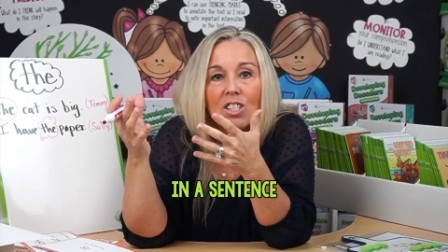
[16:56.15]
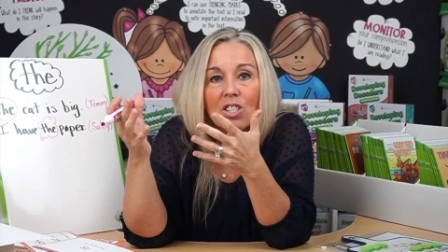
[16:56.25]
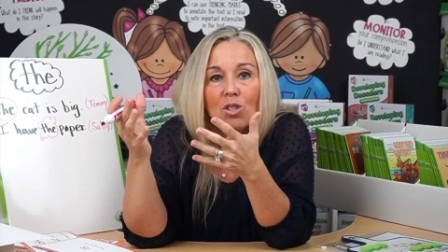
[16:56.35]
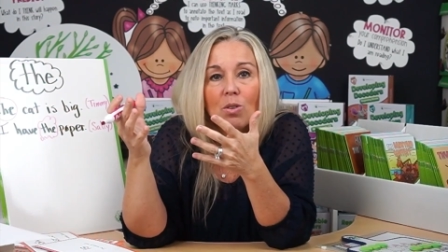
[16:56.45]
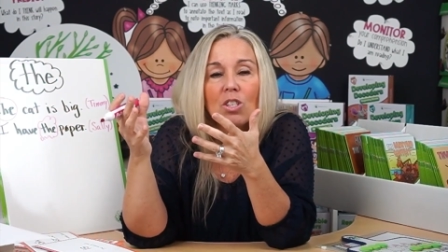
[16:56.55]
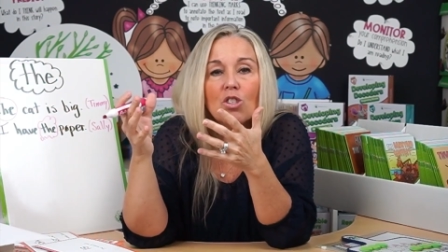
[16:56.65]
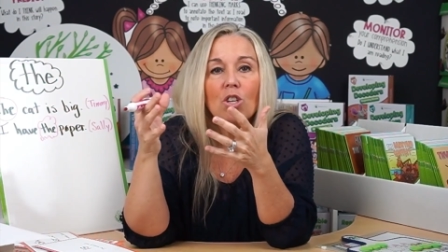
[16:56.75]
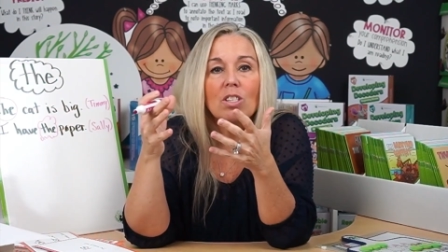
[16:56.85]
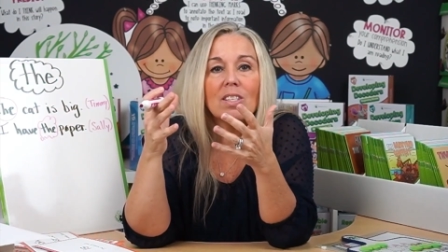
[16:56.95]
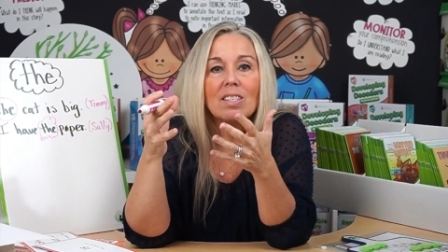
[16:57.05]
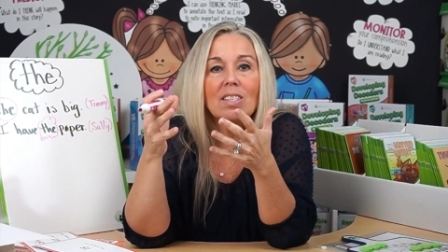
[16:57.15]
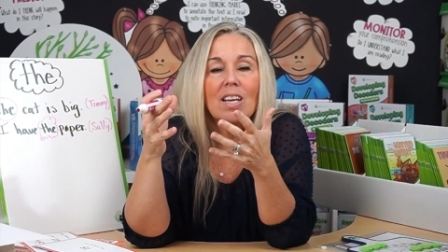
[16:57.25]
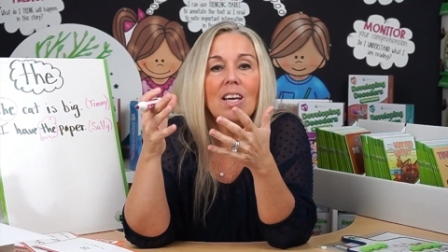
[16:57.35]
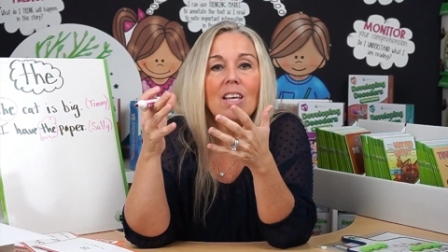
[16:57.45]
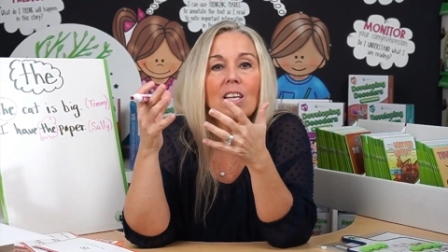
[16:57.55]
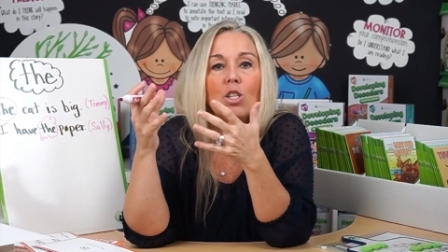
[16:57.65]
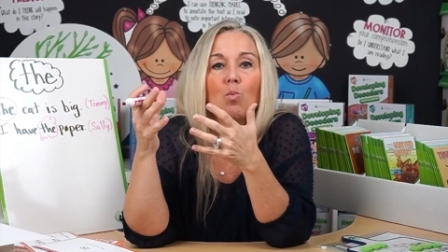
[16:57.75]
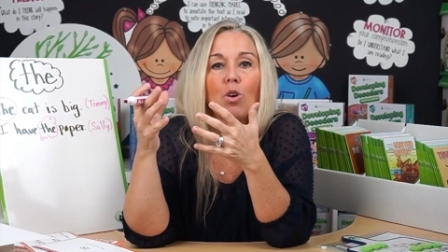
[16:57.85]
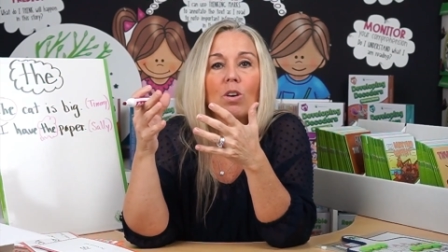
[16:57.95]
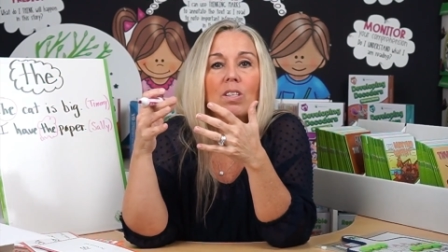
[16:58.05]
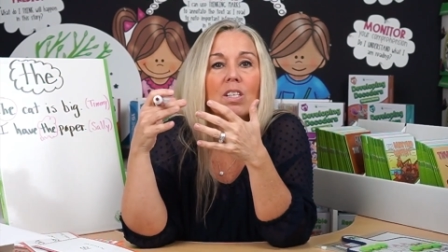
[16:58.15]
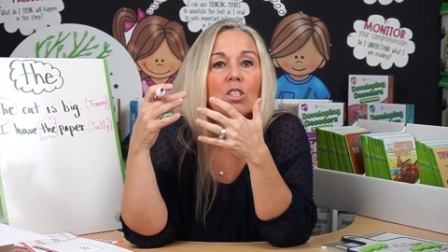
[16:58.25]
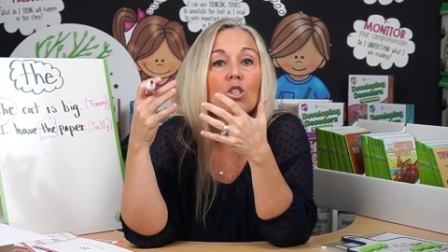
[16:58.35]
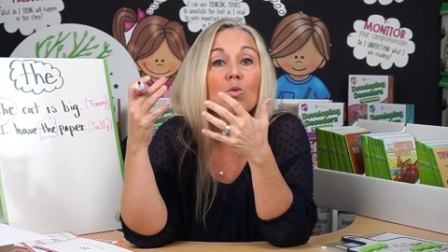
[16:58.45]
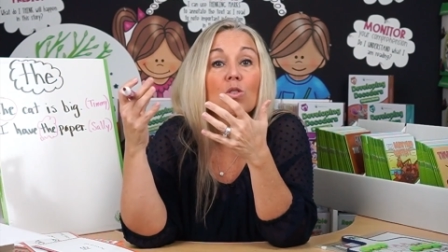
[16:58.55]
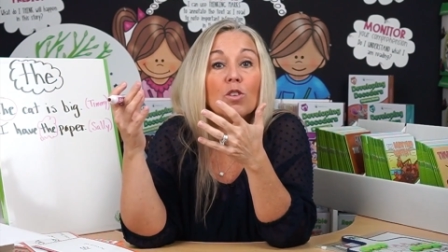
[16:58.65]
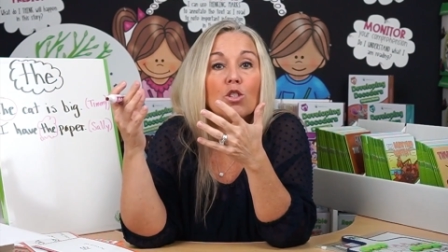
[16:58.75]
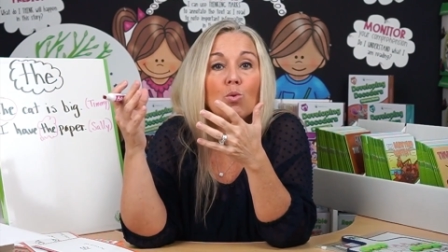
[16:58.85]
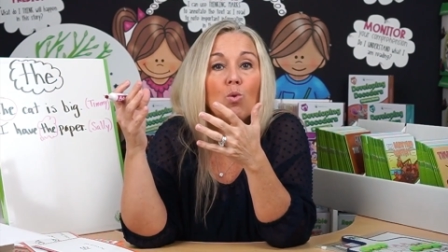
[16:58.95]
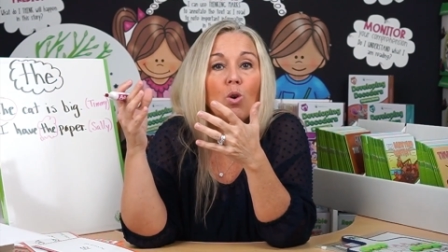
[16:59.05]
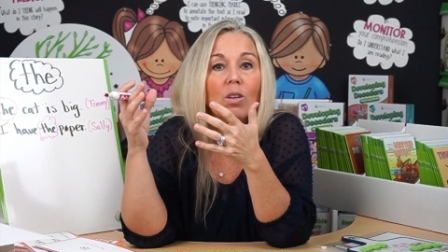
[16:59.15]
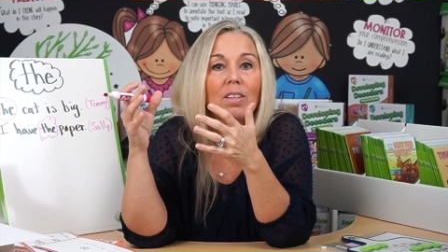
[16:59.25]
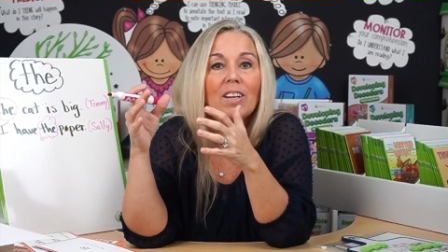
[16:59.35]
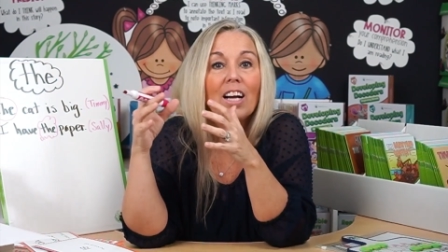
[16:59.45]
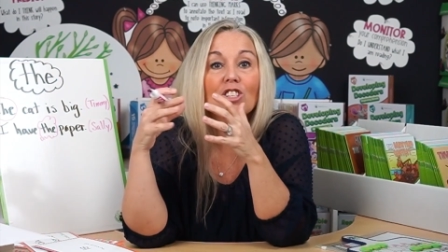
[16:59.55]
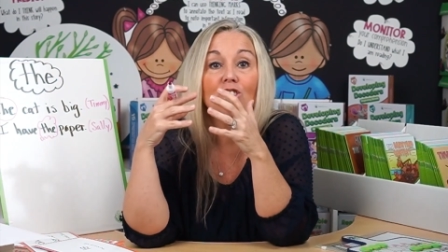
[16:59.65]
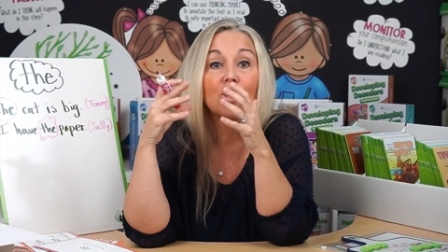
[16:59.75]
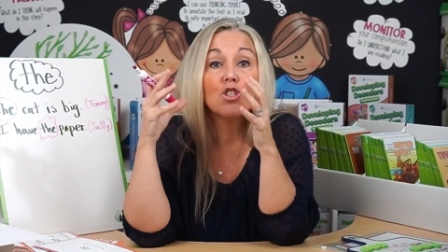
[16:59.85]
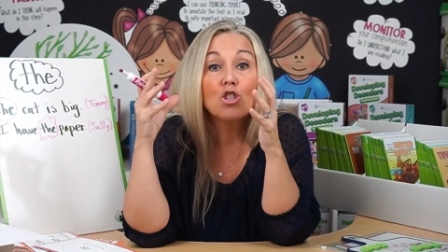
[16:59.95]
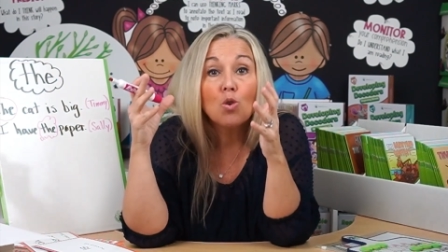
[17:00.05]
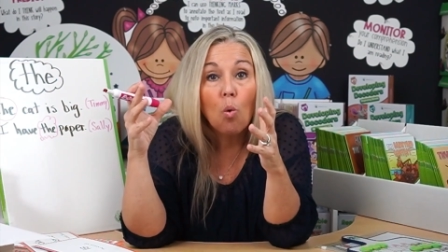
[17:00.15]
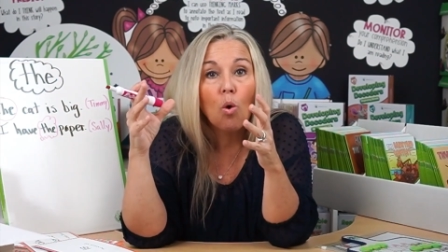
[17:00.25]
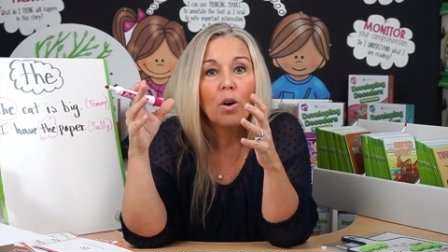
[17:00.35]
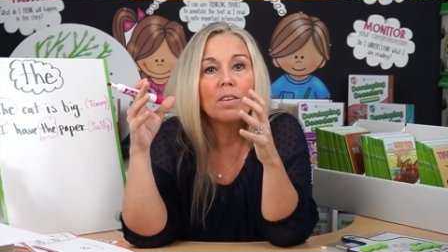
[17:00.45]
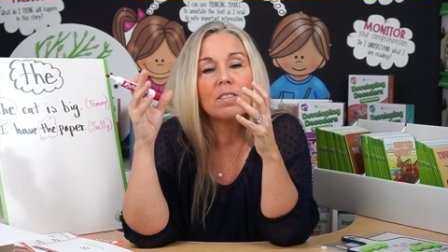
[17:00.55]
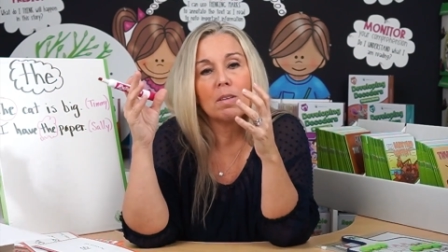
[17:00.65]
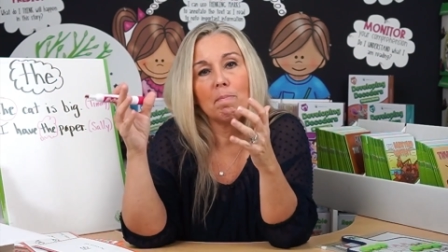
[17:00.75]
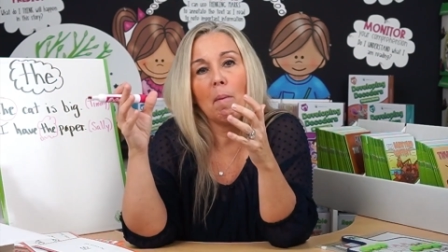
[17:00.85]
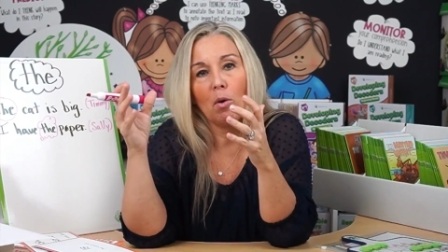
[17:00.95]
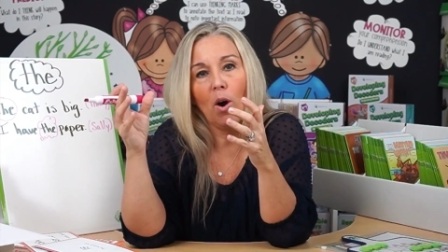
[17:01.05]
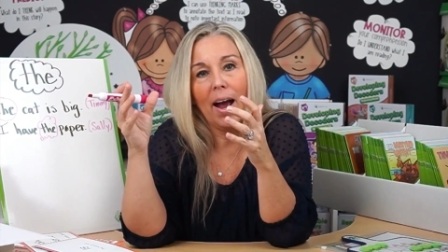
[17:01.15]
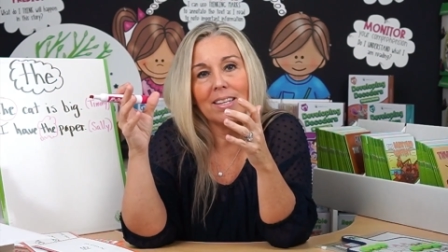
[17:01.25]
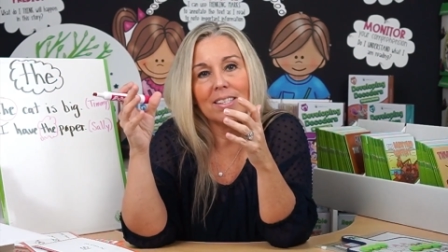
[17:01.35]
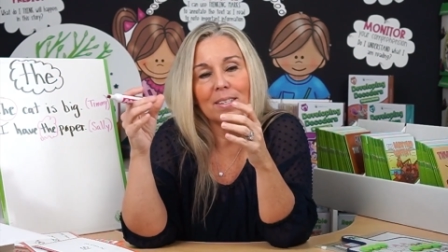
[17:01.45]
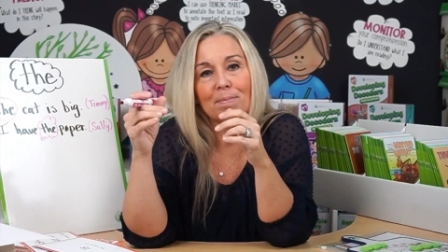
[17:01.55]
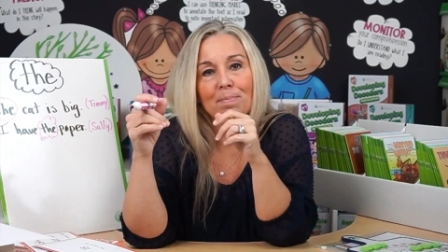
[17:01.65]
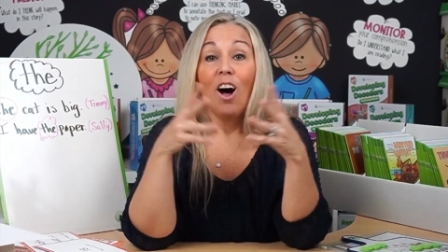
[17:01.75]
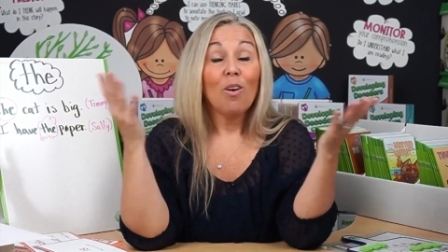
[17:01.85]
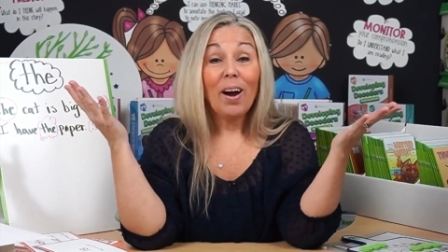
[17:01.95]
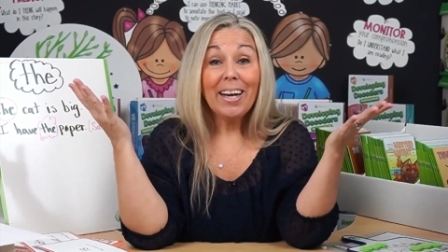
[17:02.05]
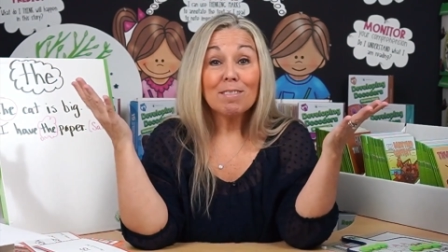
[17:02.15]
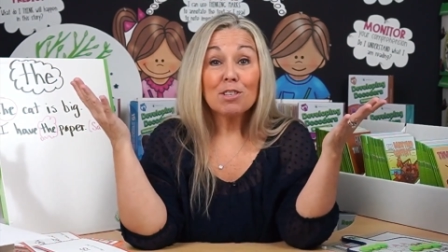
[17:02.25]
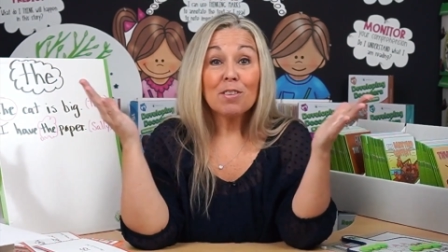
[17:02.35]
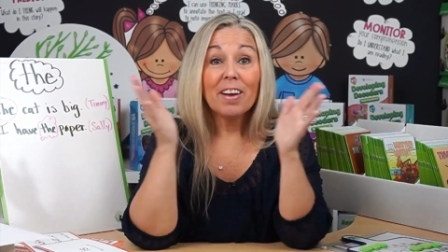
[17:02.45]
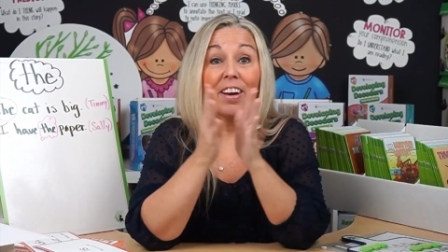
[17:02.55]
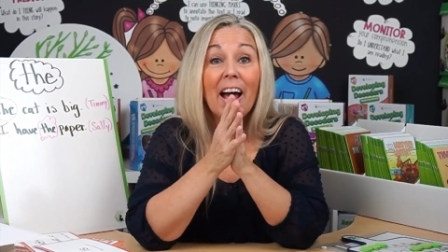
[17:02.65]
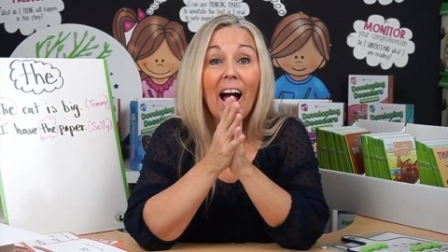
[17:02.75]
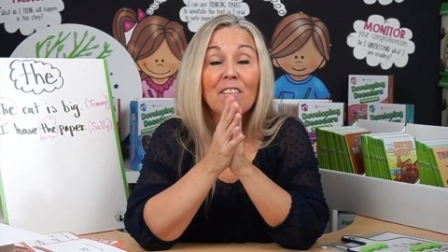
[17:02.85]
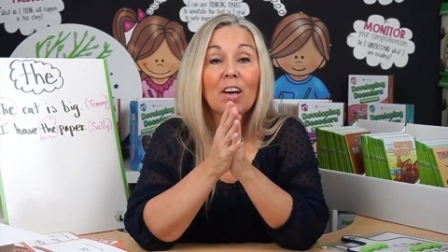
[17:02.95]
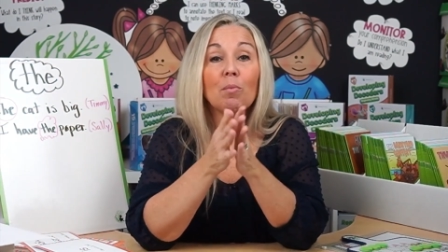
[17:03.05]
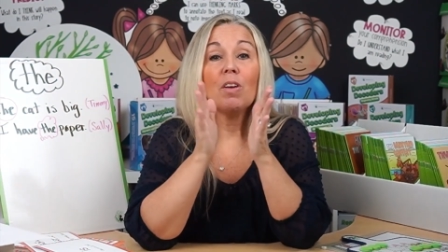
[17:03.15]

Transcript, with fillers: The students start to see these words as a useful tool and not just a chore to memorize. All right, so there you have it.